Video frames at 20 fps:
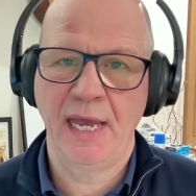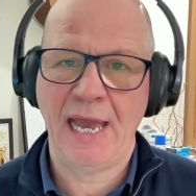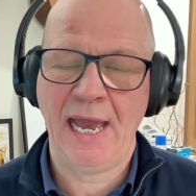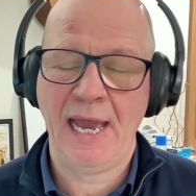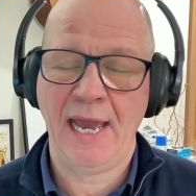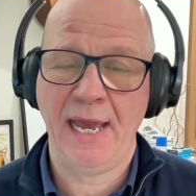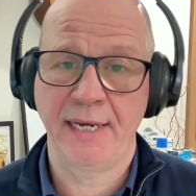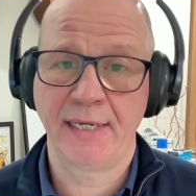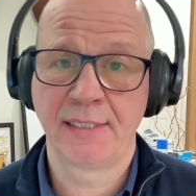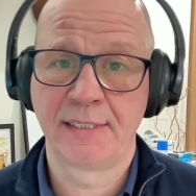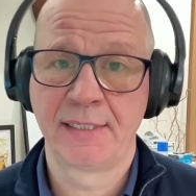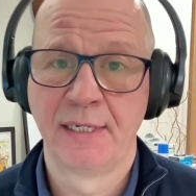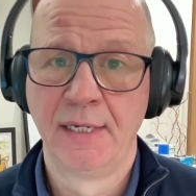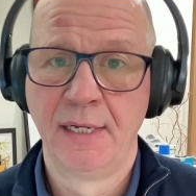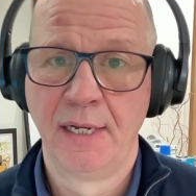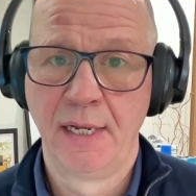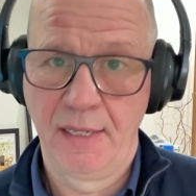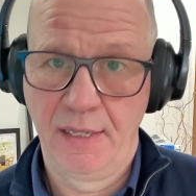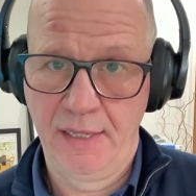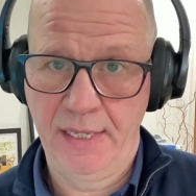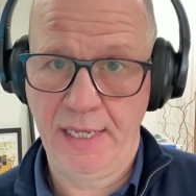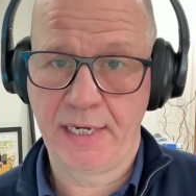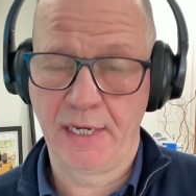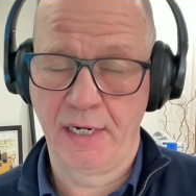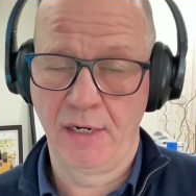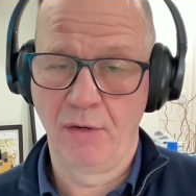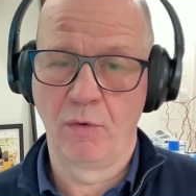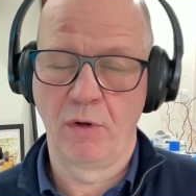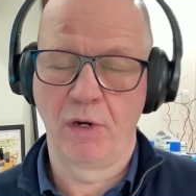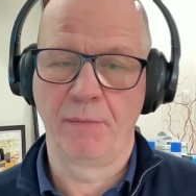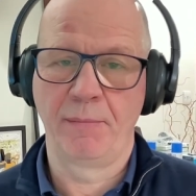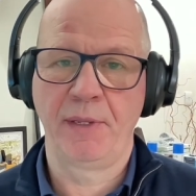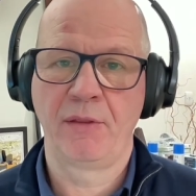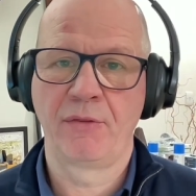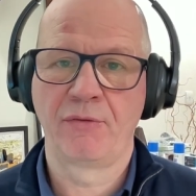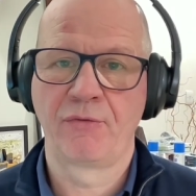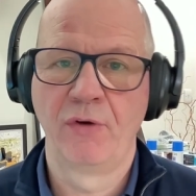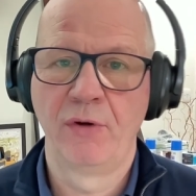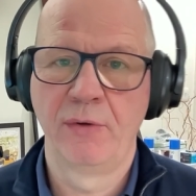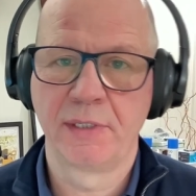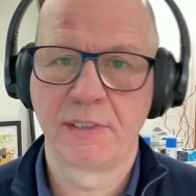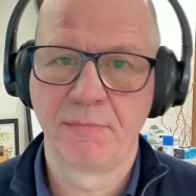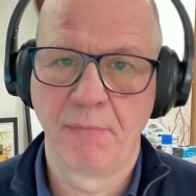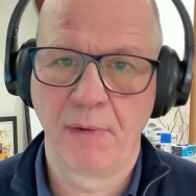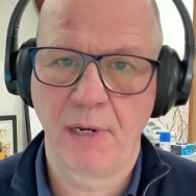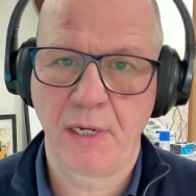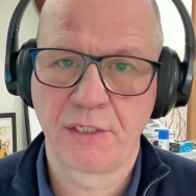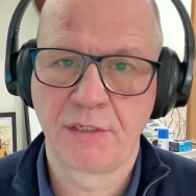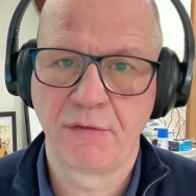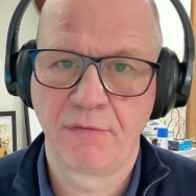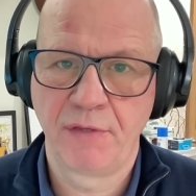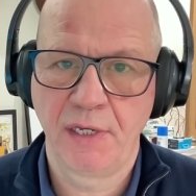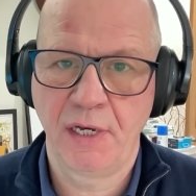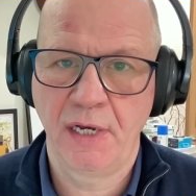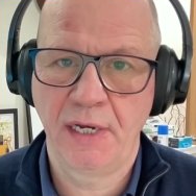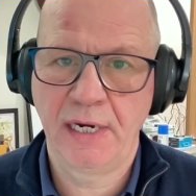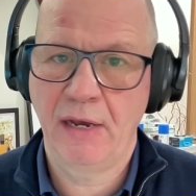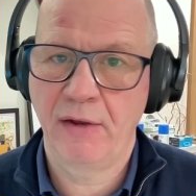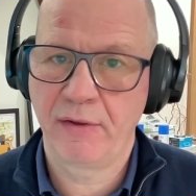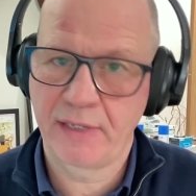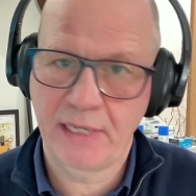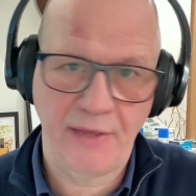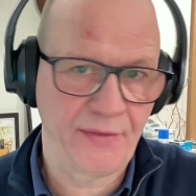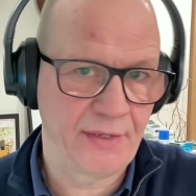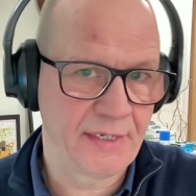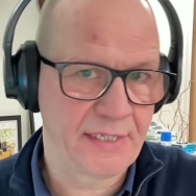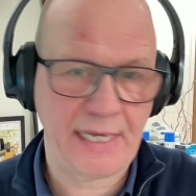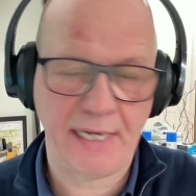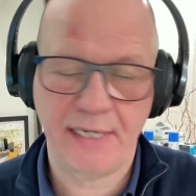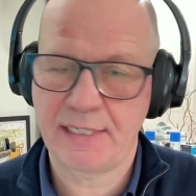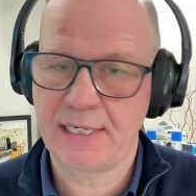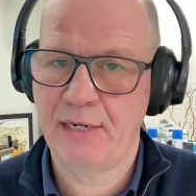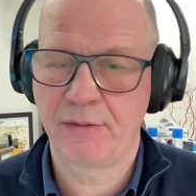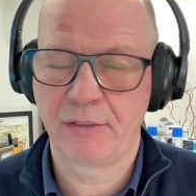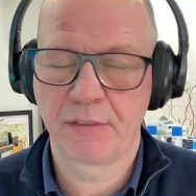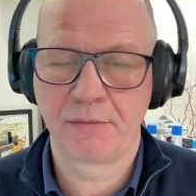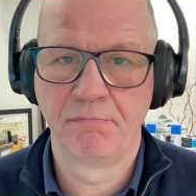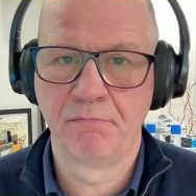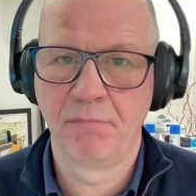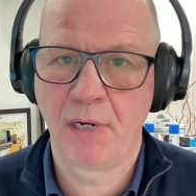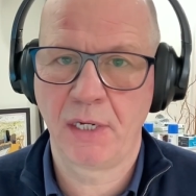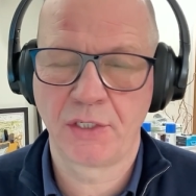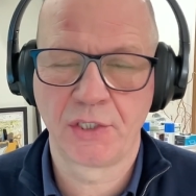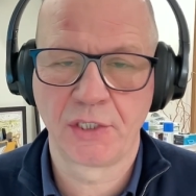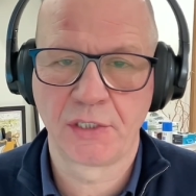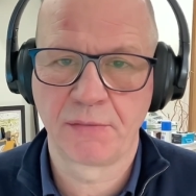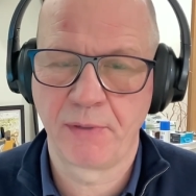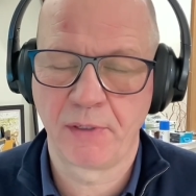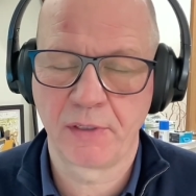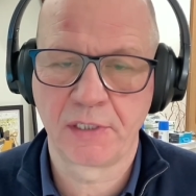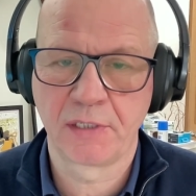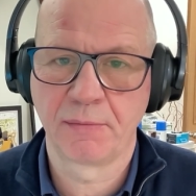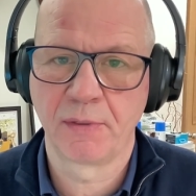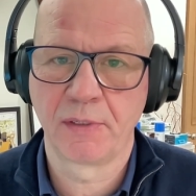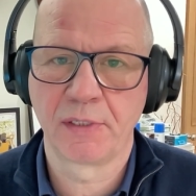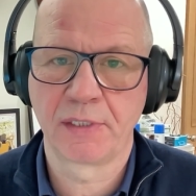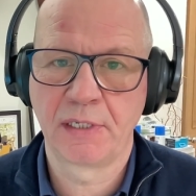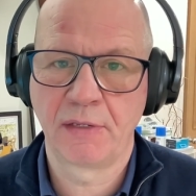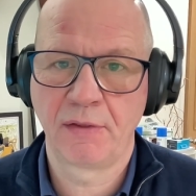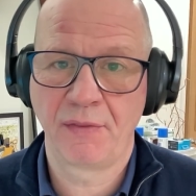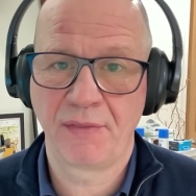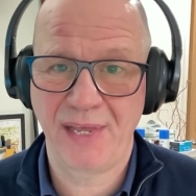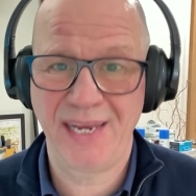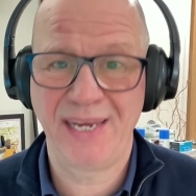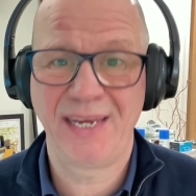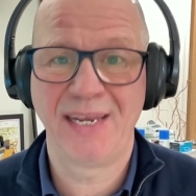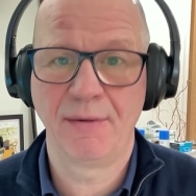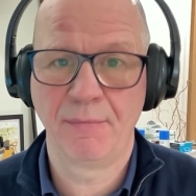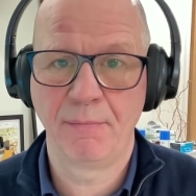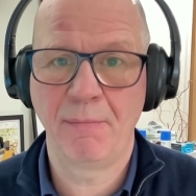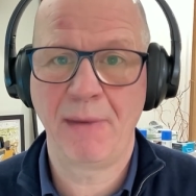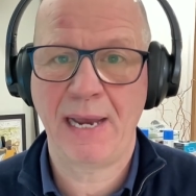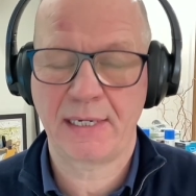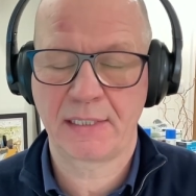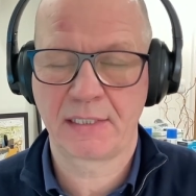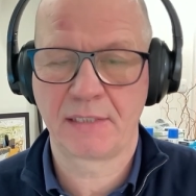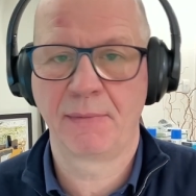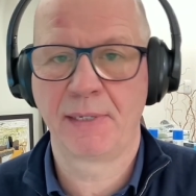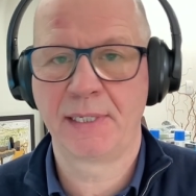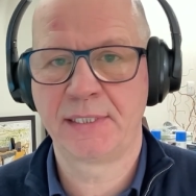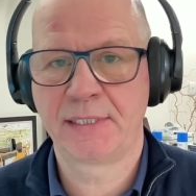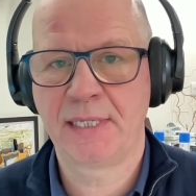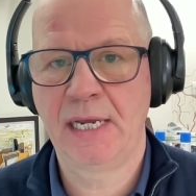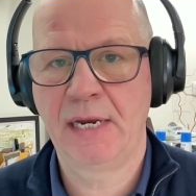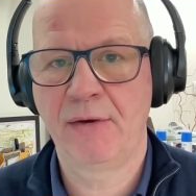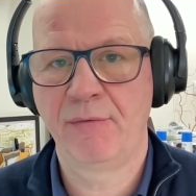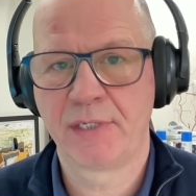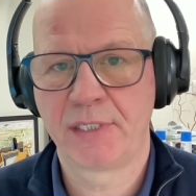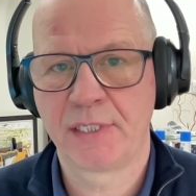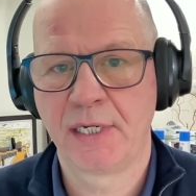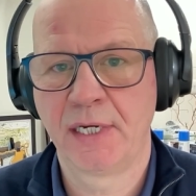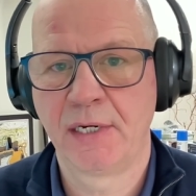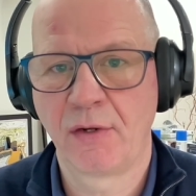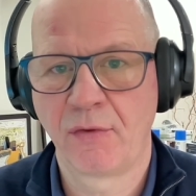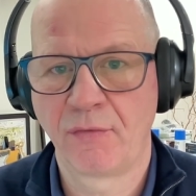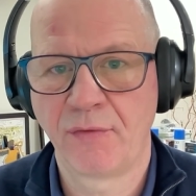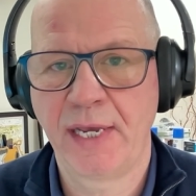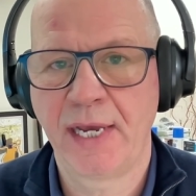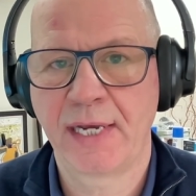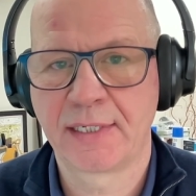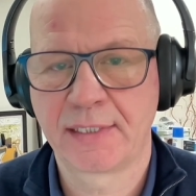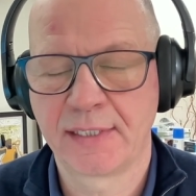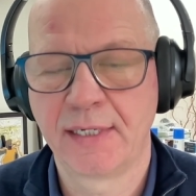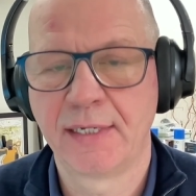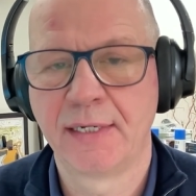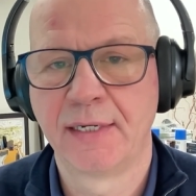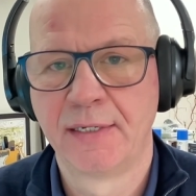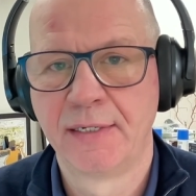And they're going to want to be through as much of the earnout, get the debt down as much as possible so that they can maximize their return on the exit.